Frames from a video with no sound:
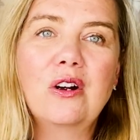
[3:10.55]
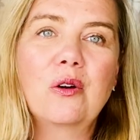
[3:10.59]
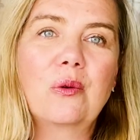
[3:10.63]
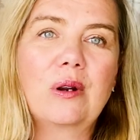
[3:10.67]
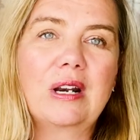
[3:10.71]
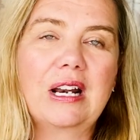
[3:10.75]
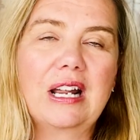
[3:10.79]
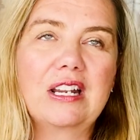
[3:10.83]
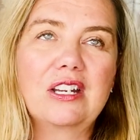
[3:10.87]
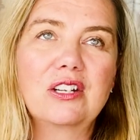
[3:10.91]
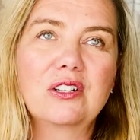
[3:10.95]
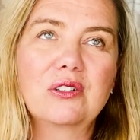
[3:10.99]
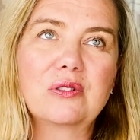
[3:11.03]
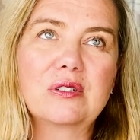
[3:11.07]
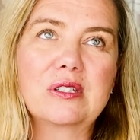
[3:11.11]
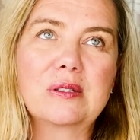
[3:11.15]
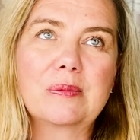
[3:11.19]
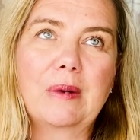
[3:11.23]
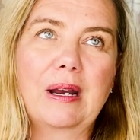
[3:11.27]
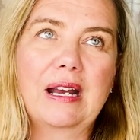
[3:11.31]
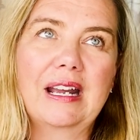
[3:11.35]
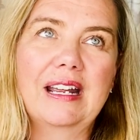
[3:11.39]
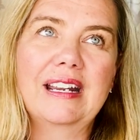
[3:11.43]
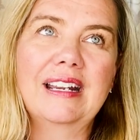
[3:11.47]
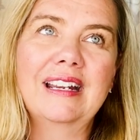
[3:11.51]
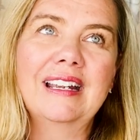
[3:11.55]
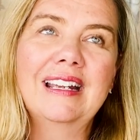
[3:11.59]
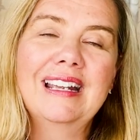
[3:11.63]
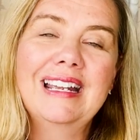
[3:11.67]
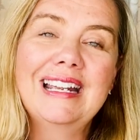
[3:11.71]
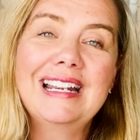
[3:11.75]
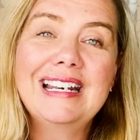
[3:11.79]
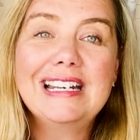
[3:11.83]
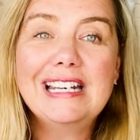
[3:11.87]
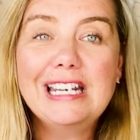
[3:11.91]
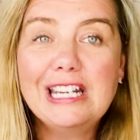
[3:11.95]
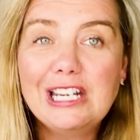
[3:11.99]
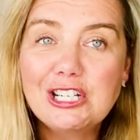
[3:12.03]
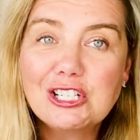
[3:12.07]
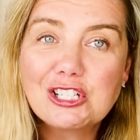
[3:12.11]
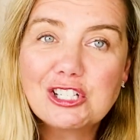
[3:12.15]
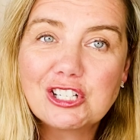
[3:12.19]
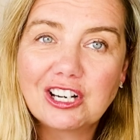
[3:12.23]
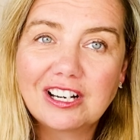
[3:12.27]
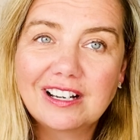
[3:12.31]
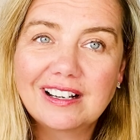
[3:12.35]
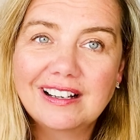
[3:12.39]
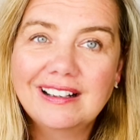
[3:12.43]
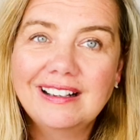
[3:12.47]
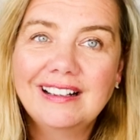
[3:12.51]
when I use my
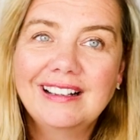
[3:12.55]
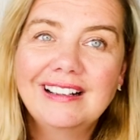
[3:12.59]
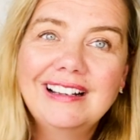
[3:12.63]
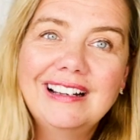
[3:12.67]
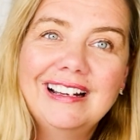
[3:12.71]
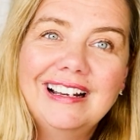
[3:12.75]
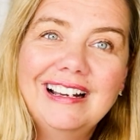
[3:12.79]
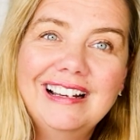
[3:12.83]
Ninja.